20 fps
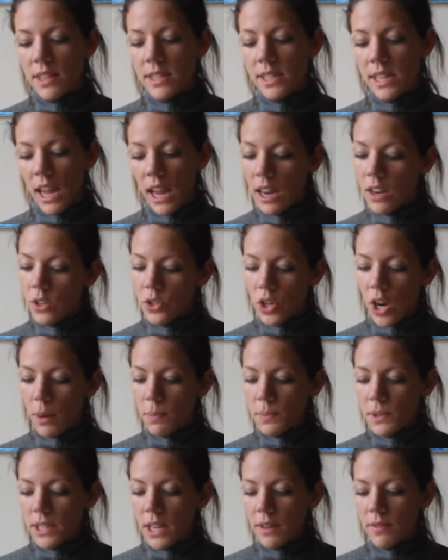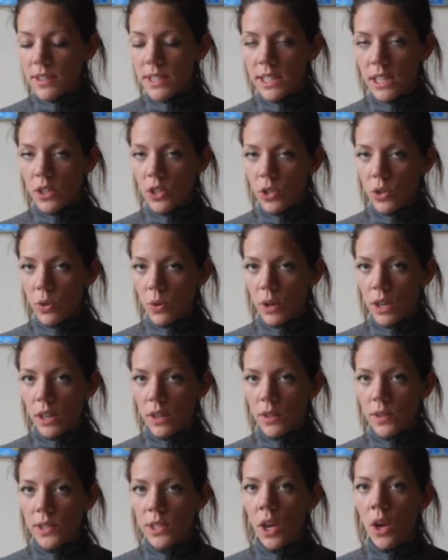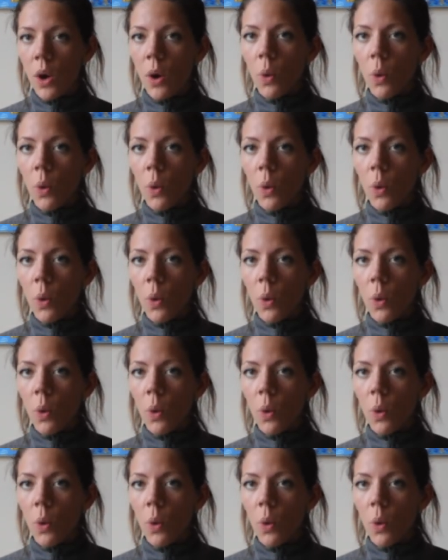10 drops of essential oils,